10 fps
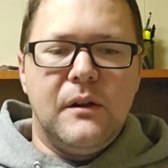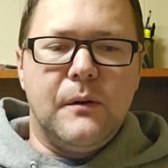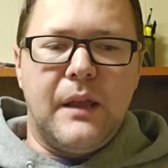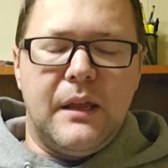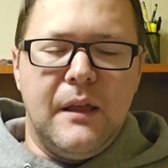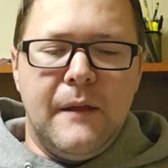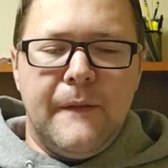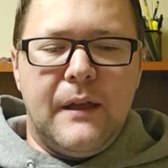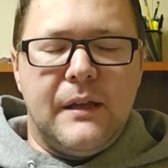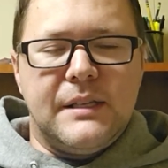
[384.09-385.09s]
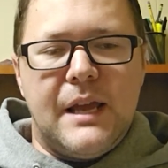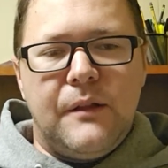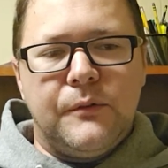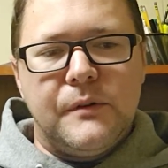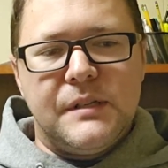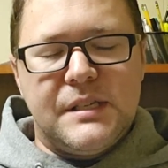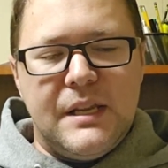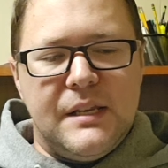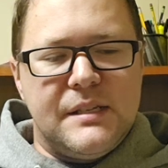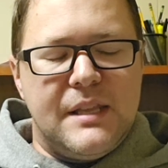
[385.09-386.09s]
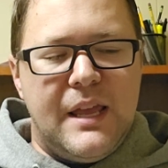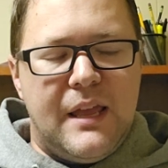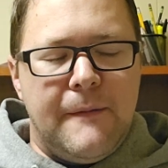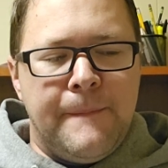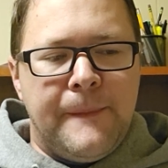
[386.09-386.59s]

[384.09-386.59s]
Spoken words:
Okay, tolerance is that